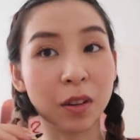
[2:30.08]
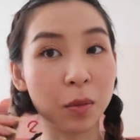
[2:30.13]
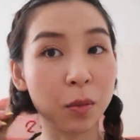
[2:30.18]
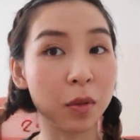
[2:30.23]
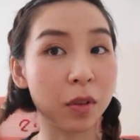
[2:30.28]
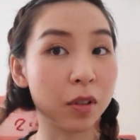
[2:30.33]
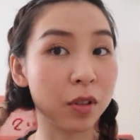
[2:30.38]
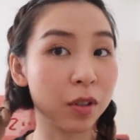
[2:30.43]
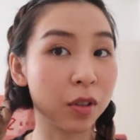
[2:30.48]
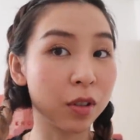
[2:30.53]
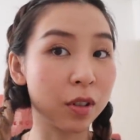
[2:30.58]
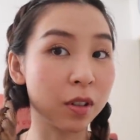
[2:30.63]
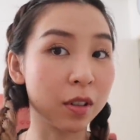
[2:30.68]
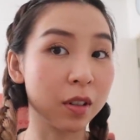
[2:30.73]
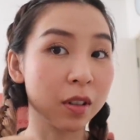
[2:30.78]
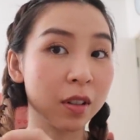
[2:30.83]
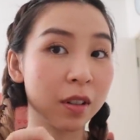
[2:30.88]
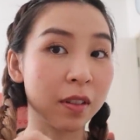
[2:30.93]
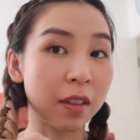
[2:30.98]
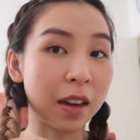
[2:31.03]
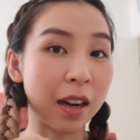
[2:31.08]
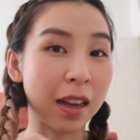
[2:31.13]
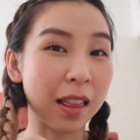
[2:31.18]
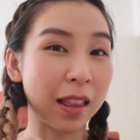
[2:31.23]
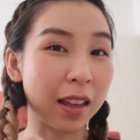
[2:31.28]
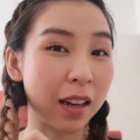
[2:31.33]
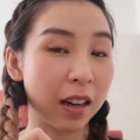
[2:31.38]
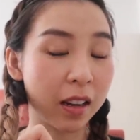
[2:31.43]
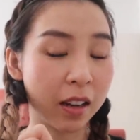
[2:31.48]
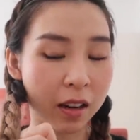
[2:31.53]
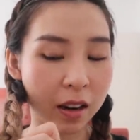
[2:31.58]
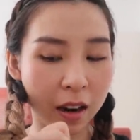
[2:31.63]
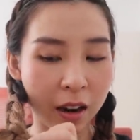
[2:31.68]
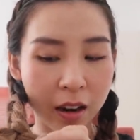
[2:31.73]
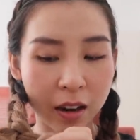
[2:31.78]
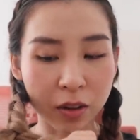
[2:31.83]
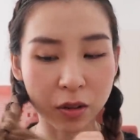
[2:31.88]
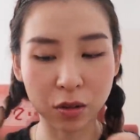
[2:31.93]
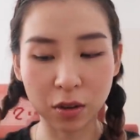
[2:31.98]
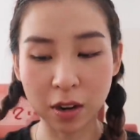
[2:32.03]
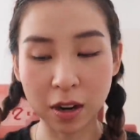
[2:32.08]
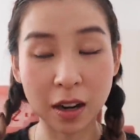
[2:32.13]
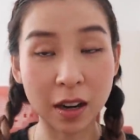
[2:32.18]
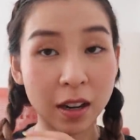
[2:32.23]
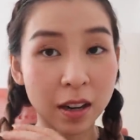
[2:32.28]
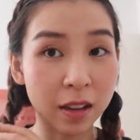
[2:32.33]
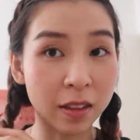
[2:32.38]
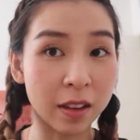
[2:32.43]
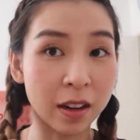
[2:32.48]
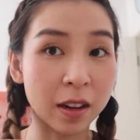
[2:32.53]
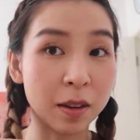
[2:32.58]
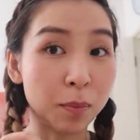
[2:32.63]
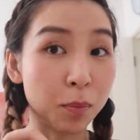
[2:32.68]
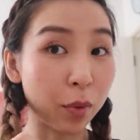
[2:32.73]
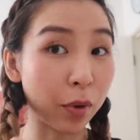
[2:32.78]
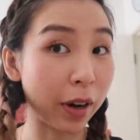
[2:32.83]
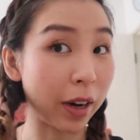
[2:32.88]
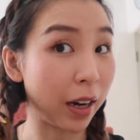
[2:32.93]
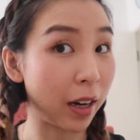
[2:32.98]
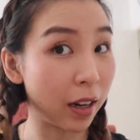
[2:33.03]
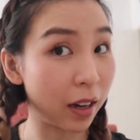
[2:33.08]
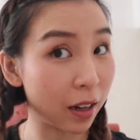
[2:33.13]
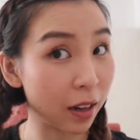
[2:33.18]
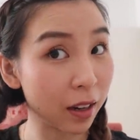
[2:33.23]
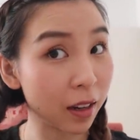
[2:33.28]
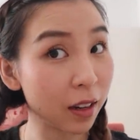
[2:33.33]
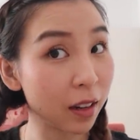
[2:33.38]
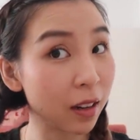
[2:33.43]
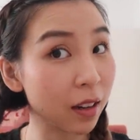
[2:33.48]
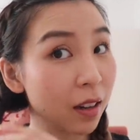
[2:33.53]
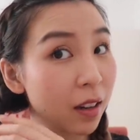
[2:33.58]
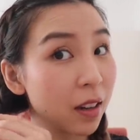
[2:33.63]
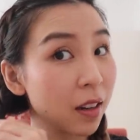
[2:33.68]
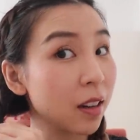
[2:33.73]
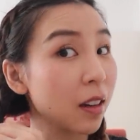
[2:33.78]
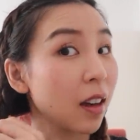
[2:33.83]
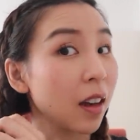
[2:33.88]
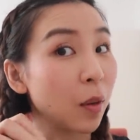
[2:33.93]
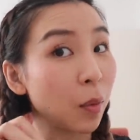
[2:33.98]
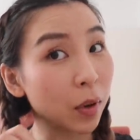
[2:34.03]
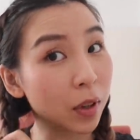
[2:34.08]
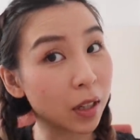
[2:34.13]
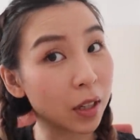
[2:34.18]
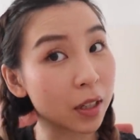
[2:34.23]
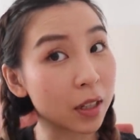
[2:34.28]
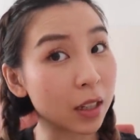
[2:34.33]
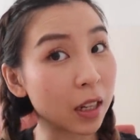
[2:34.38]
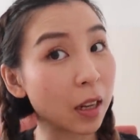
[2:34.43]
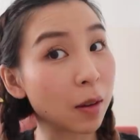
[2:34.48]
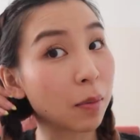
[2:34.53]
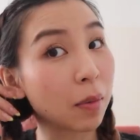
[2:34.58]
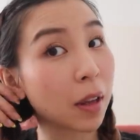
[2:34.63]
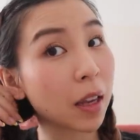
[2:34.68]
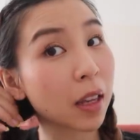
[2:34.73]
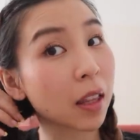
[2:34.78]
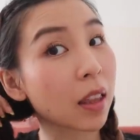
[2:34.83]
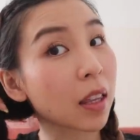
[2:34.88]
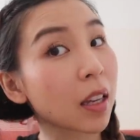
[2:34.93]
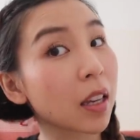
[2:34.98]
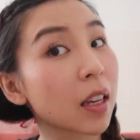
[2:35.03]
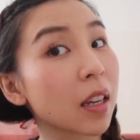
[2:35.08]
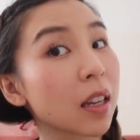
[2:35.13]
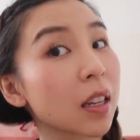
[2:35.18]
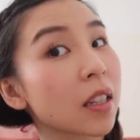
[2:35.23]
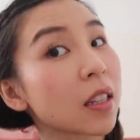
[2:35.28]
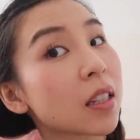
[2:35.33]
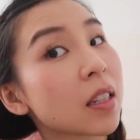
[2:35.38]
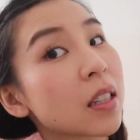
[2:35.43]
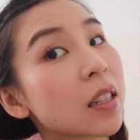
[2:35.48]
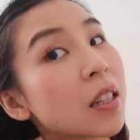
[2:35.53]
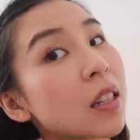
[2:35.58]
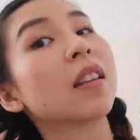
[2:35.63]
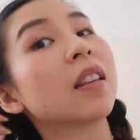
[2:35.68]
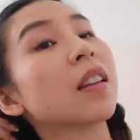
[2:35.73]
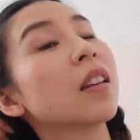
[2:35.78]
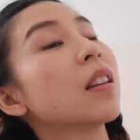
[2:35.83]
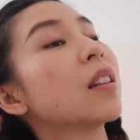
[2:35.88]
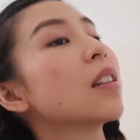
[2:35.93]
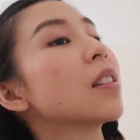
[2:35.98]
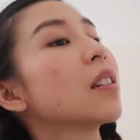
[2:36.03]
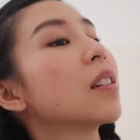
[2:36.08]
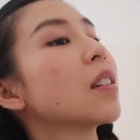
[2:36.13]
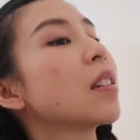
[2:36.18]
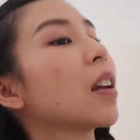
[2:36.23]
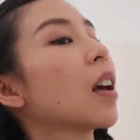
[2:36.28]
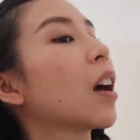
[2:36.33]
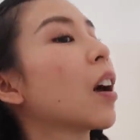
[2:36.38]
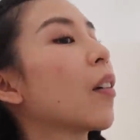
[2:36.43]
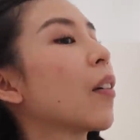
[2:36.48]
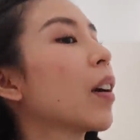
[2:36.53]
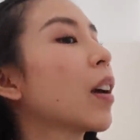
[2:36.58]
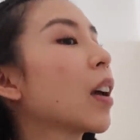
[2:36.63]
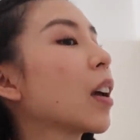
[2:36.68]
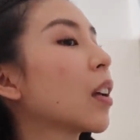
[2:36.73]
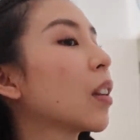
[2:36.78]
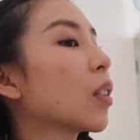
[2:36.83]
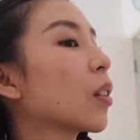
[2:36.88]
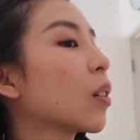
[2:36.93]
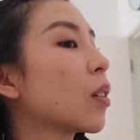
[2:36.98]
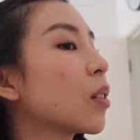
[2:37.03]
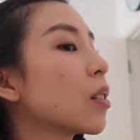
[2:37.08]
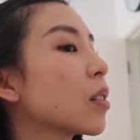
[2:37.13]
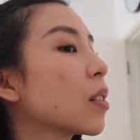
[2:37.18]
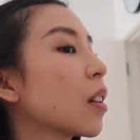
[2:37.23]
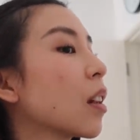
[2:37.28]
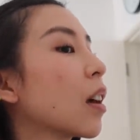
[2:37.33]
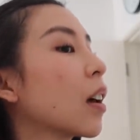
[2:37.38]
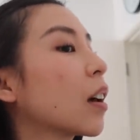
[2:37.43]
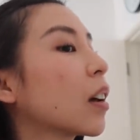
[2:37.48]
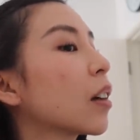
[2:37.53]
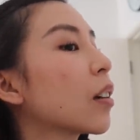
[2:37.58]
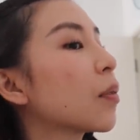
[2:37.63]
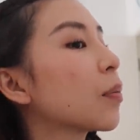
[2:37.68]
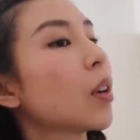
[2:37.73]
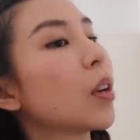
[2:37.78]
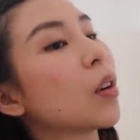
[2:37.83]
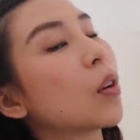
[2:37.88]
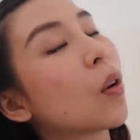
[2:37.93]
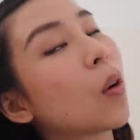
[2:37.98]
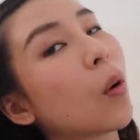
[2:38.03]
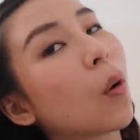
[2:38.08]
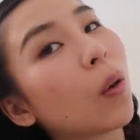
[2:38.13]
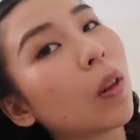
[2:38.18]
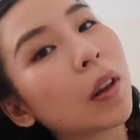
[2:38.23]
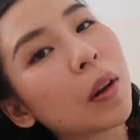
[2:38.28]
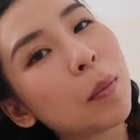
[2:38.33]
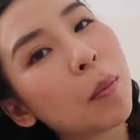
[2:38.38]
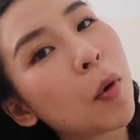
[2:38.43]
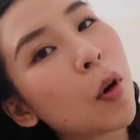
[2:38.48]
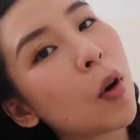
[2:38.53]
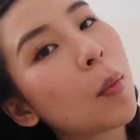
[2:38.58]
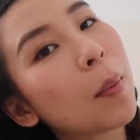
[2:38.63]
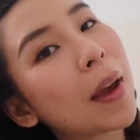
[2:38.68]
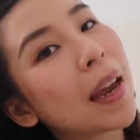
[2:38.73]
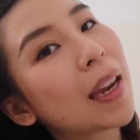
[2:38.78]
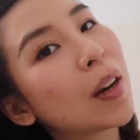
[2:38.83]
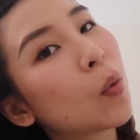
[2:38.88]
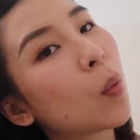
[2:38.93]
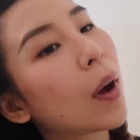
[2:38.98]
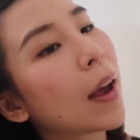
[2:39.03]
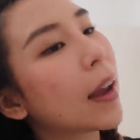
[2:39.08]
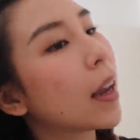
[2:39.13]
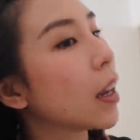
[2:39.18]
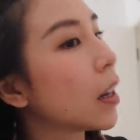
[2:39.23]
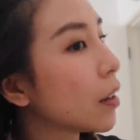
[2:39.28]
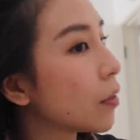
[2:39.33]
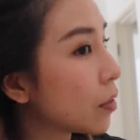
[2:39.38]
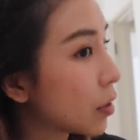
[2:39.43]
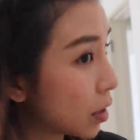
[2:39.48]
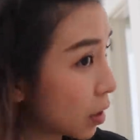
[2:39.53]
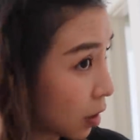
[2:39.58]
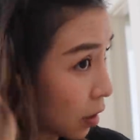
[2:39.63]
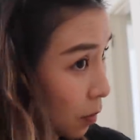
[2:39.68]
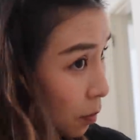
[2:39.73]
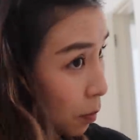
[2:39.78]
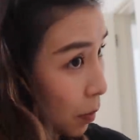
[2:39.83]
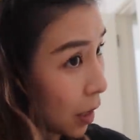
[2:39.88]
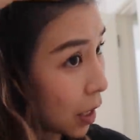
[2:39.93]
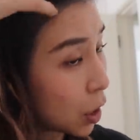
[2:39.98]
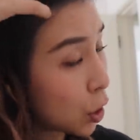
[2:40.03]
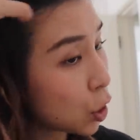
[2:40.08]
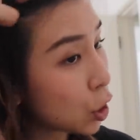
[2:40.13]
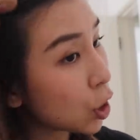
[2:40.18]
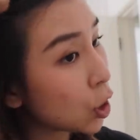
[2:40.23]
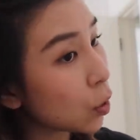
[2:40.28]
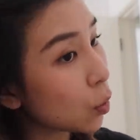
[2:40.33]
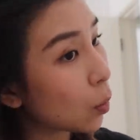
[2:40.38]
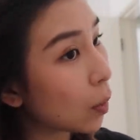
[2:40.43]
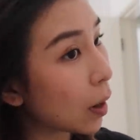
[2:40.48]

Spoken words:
I washed it and then I let it air dry and then I braided it. I went to sleep like this. And then this is how I get those, like, what do you call it? Mermaid waves, beachy